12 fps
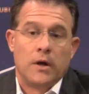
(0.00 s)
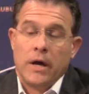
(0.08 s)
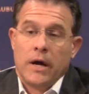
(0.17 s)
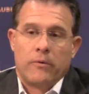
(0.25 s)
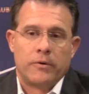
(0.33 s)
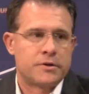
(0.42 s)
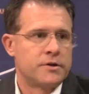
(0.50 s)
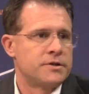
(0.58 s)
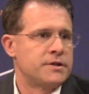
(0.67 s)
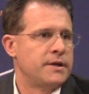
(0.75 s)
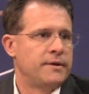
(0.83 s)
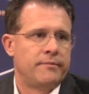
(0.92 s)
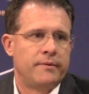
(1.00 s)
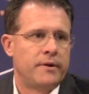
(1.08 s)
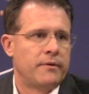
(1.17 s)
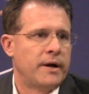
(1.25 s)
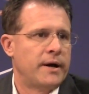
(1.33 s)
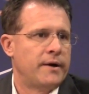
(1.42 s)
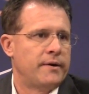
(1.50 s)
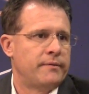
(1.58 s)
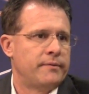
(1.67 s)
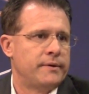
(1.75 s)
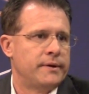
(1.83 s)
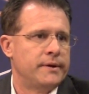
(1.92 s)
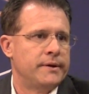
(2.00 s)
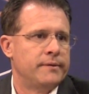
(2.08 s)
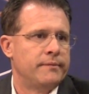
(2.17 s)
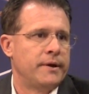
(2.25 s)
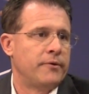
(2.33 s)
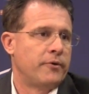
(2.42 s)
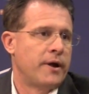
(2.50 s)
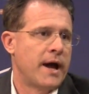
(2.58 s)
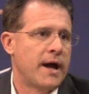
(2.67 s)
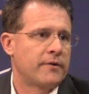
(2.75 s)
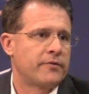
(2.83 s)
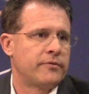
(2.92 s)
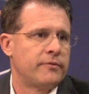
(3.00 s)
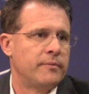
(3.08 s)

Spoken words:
Yeah, we're just going to see, how he reacts.